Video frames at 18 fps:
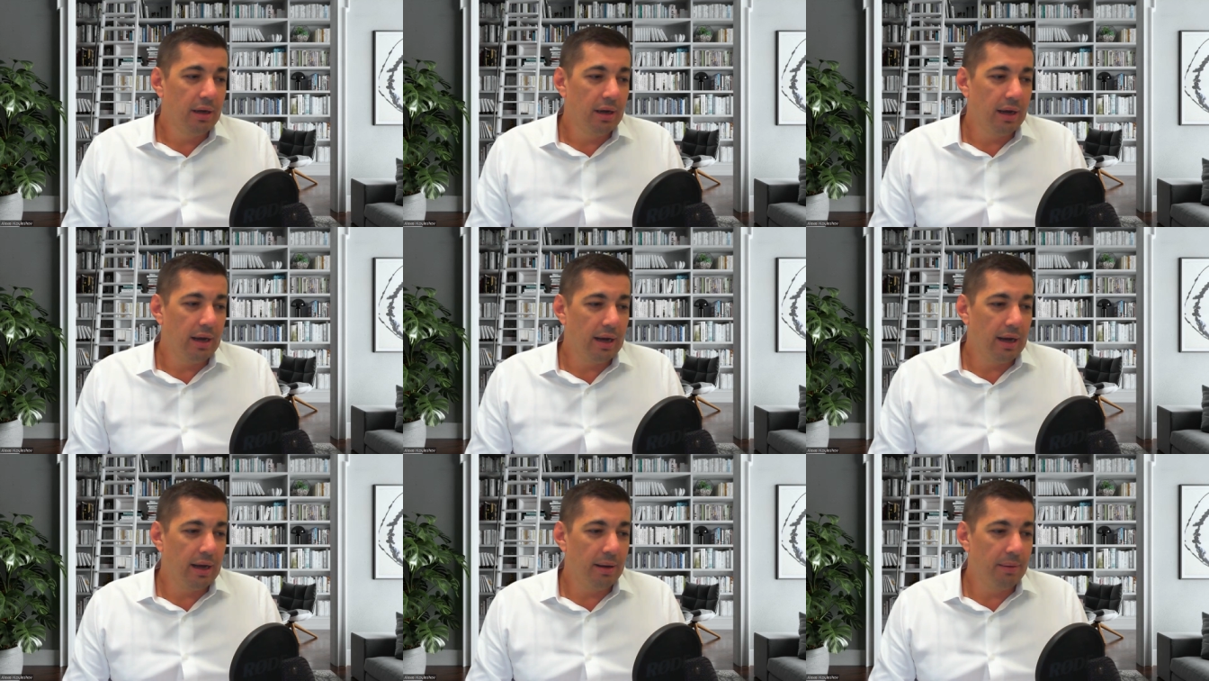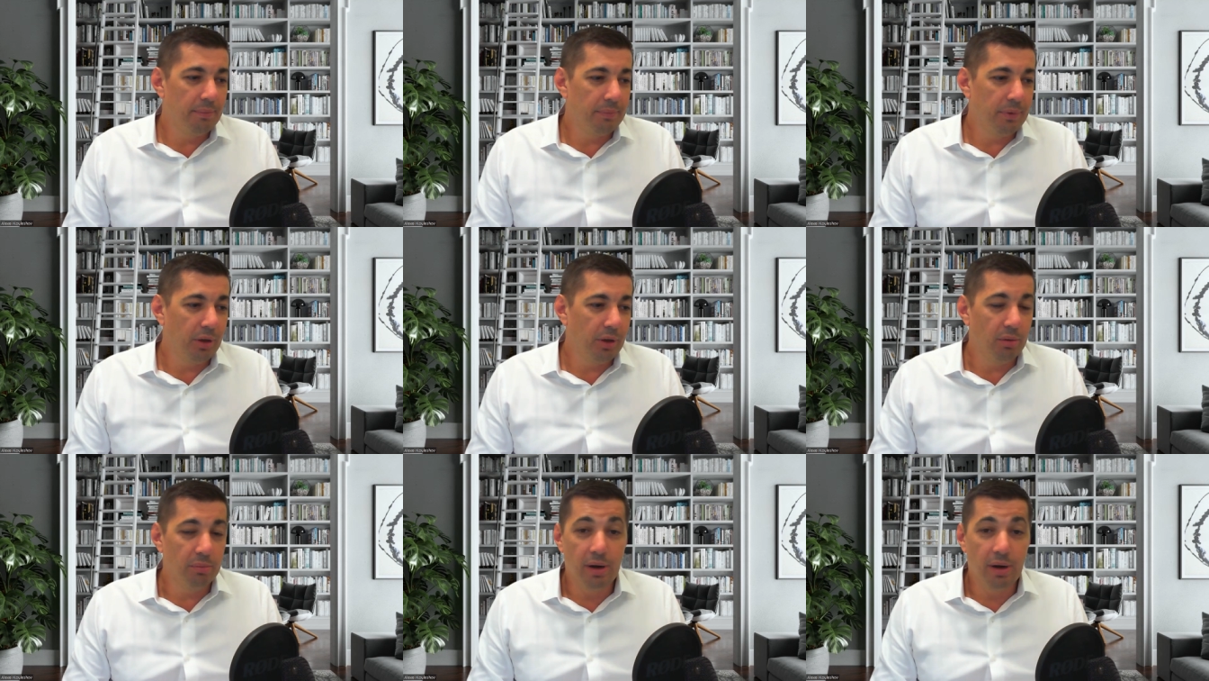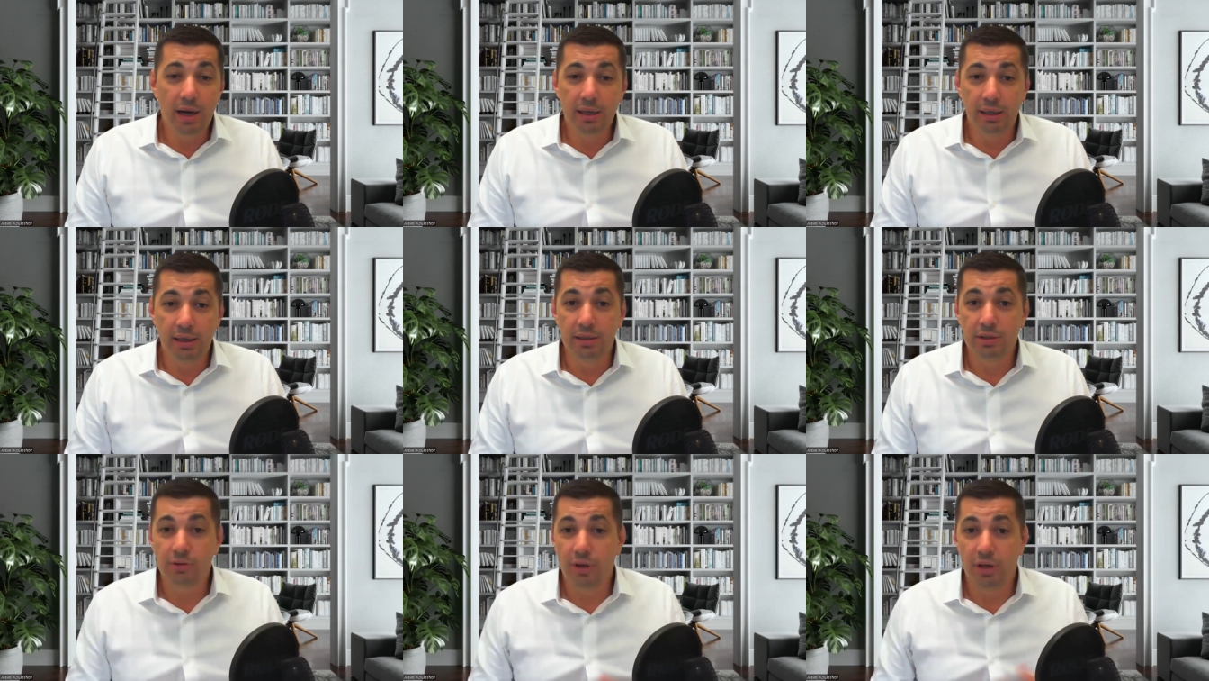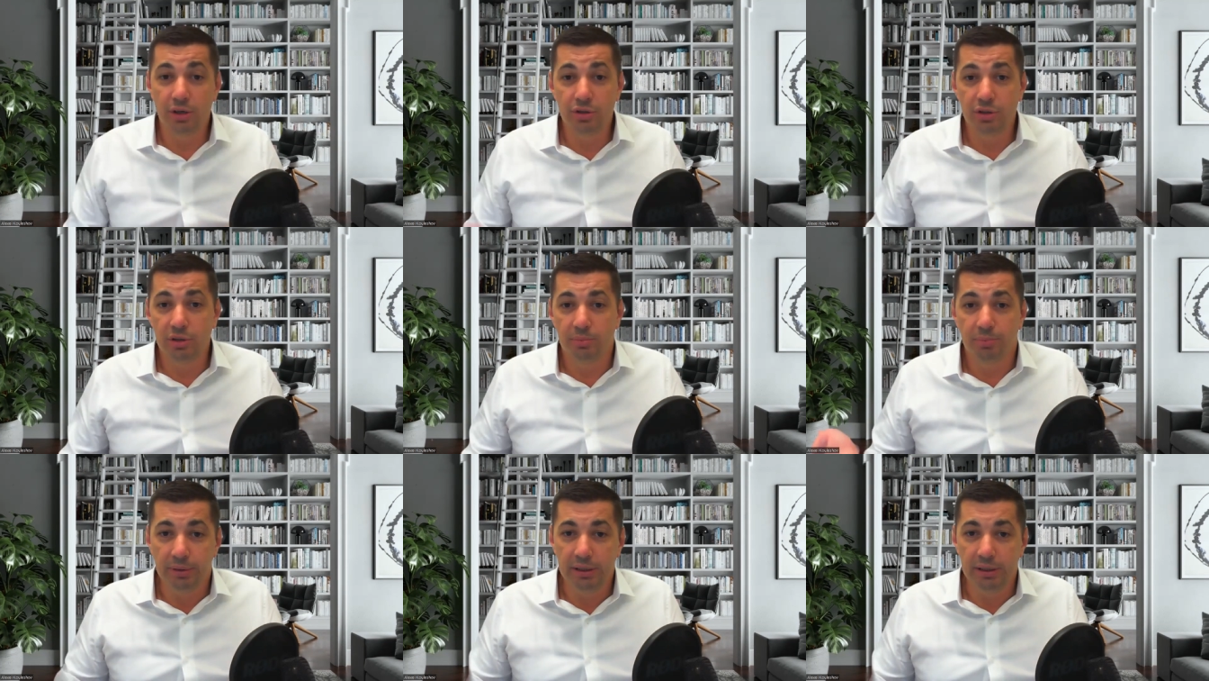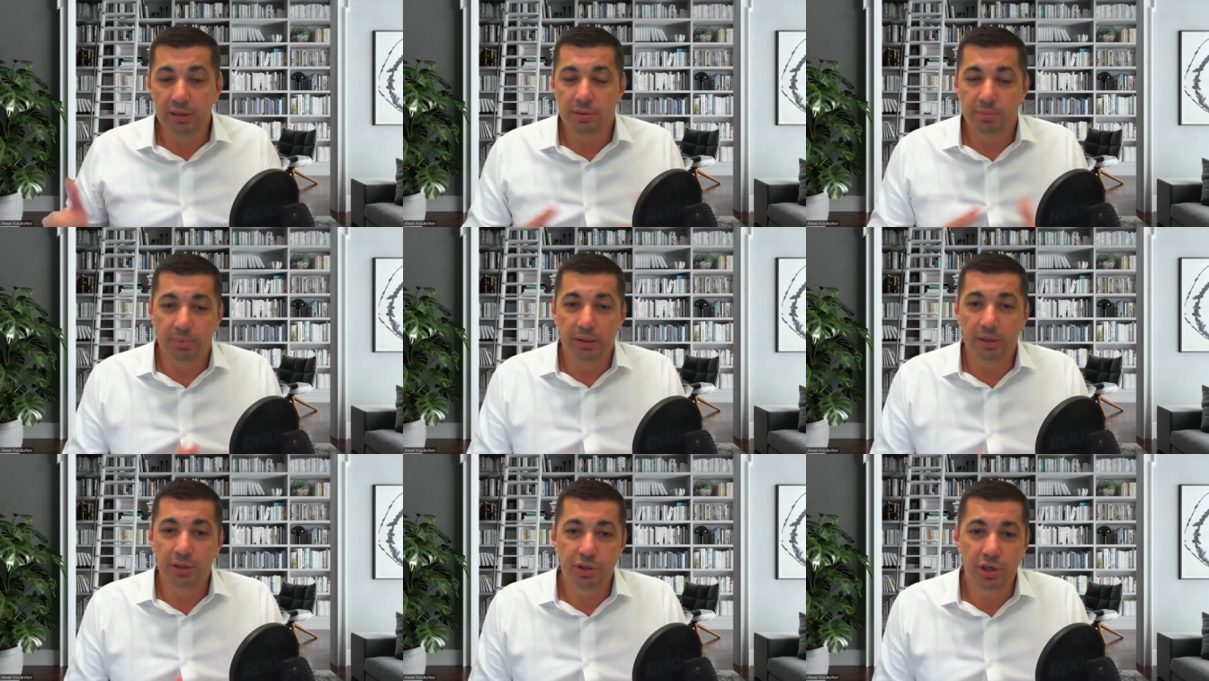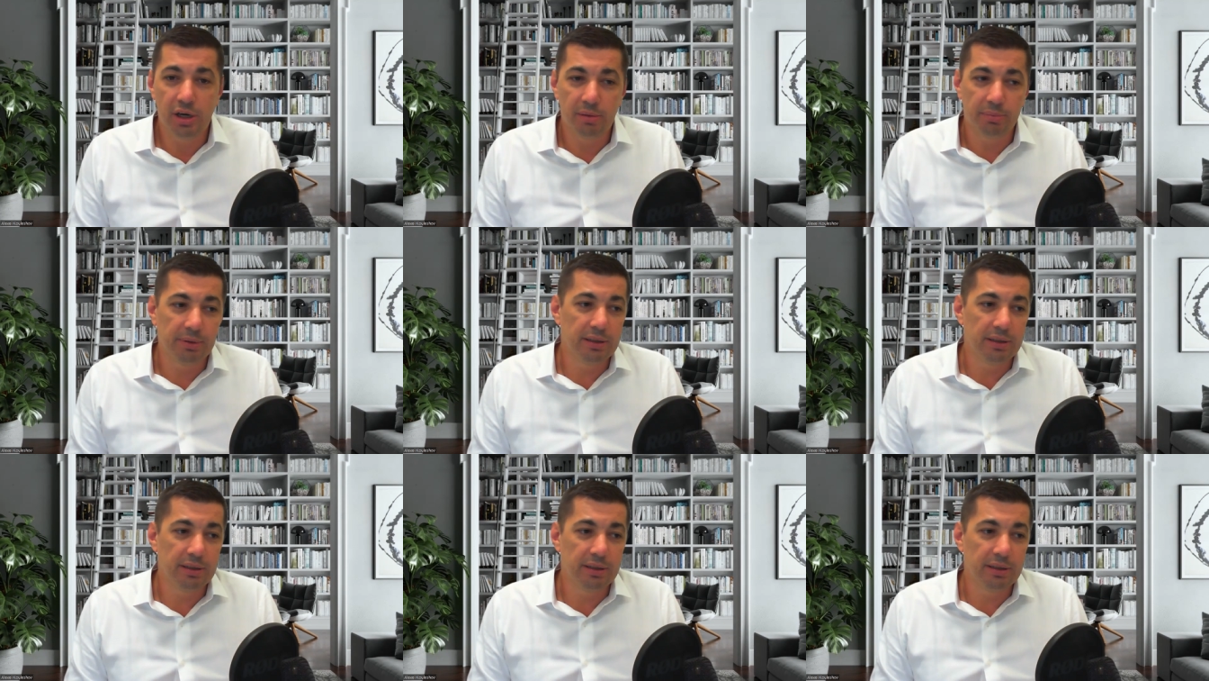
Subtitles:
marketing strategy, please share.